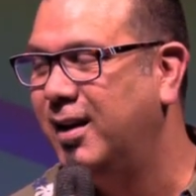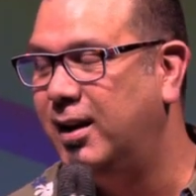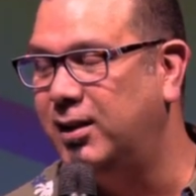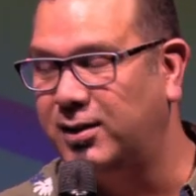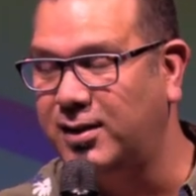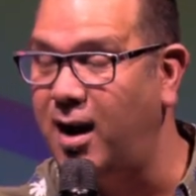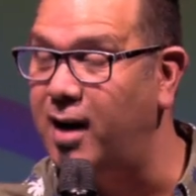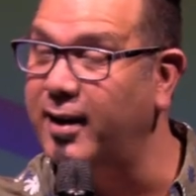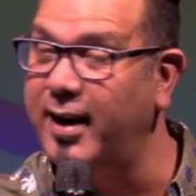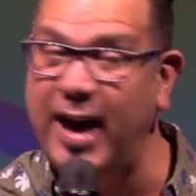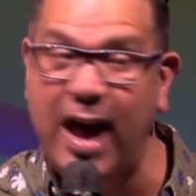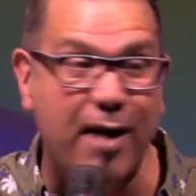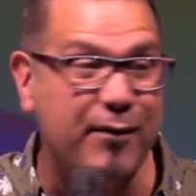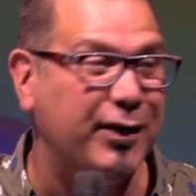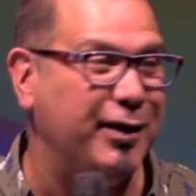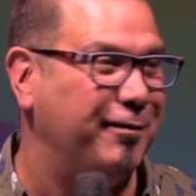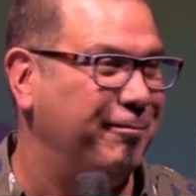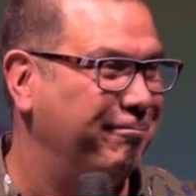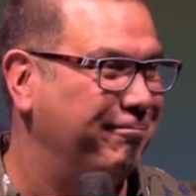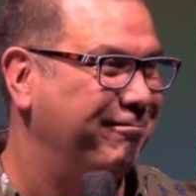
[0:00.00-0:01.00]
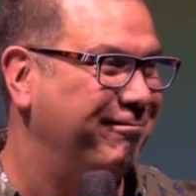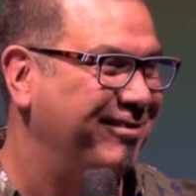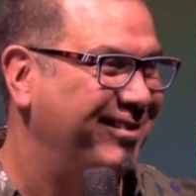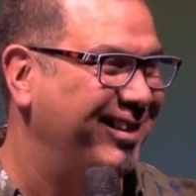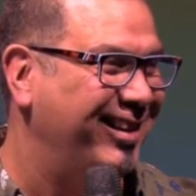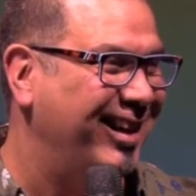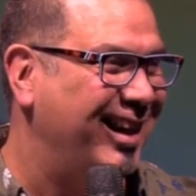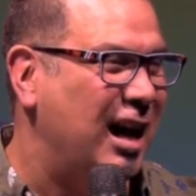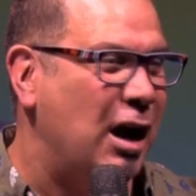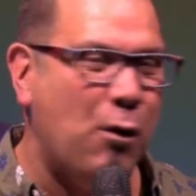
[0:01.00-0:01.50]
It's called heaven.
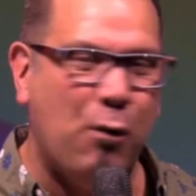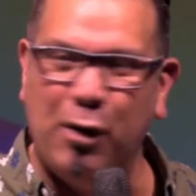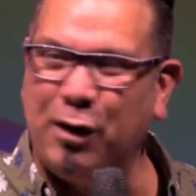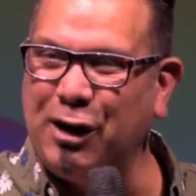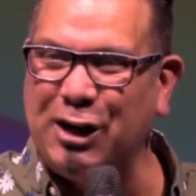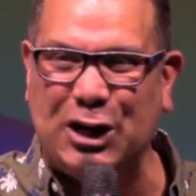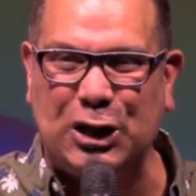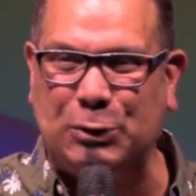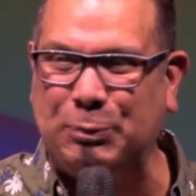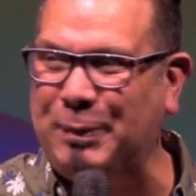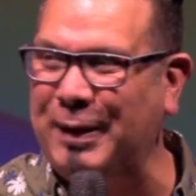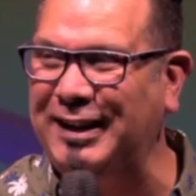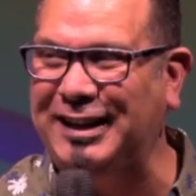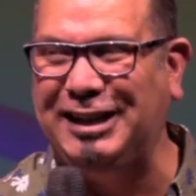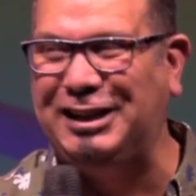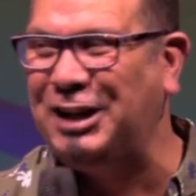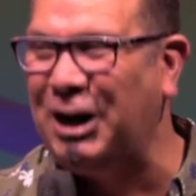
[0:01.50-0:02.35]
We're going to spend